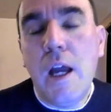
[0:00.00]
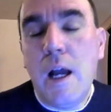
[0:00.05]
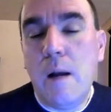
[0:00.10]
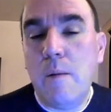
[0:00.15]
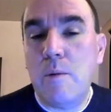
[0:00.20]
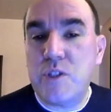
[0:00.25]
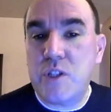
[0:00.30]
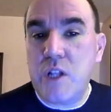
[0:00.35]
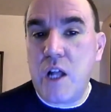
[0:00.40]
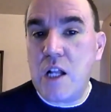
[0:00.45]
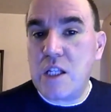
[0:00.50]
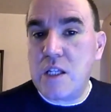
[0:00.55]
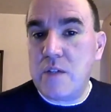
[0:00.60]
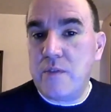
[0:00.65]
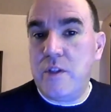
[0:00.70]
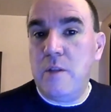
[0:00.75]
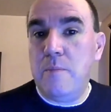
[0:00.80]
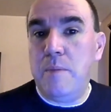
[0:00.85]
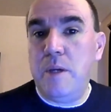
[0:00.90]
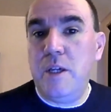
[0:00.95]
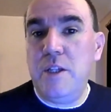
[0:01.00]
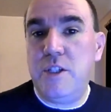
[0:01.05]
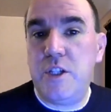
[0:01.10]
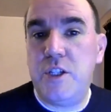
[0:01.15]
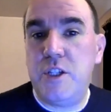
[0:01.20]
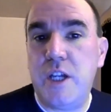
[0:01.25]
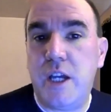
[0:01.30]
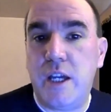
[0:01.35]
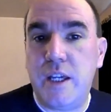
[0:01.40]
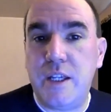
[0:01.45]
And we'll start off in the Beach
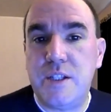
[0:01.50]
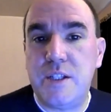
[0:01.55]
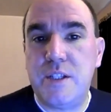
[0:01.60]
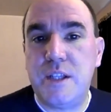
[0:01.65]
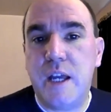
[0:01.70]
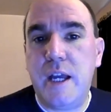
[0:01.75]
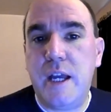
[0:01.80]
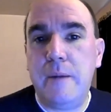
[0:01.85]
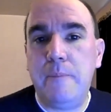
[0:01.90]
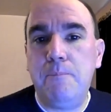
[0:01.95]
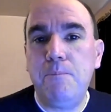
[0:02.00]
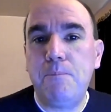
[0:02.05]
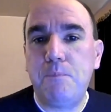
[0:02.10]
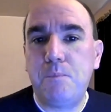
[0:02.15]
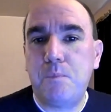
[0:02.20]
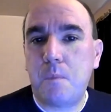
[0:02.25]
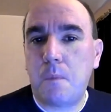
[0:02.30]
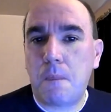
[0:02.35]
Chase, and